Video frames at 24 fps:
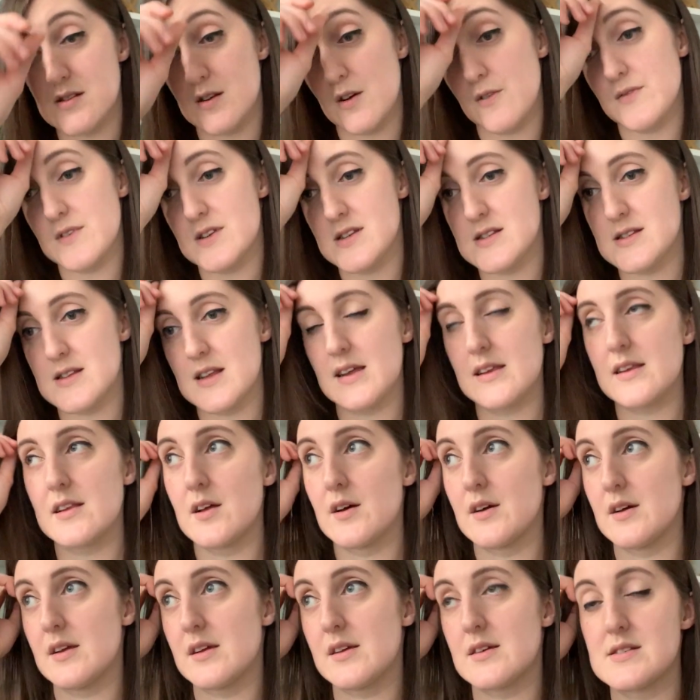obviously like
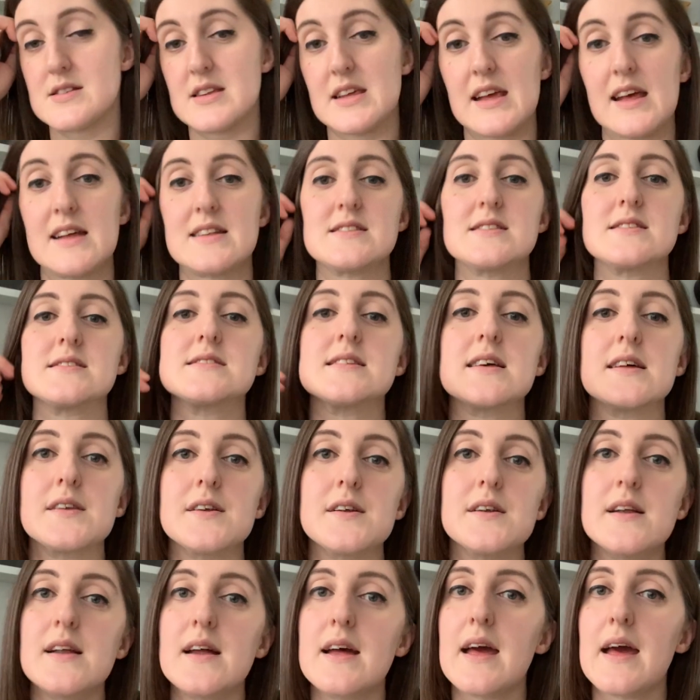now, because he gets his
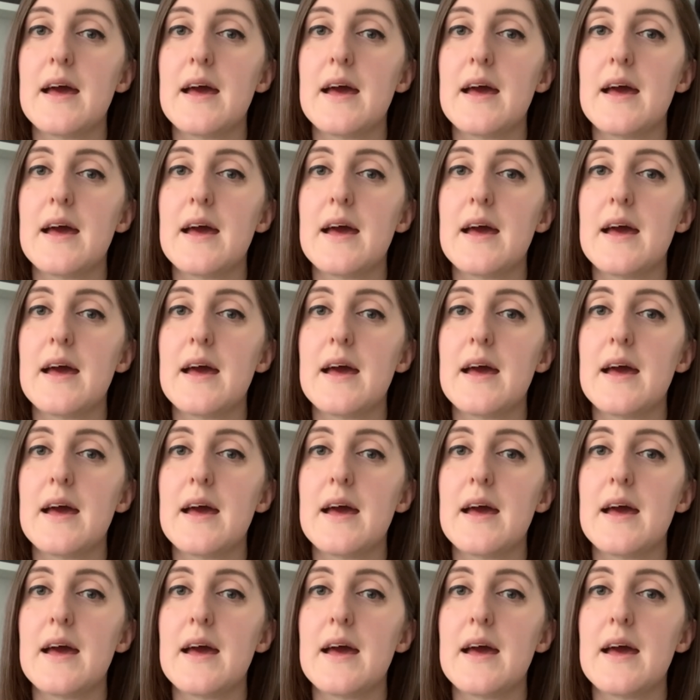dinner,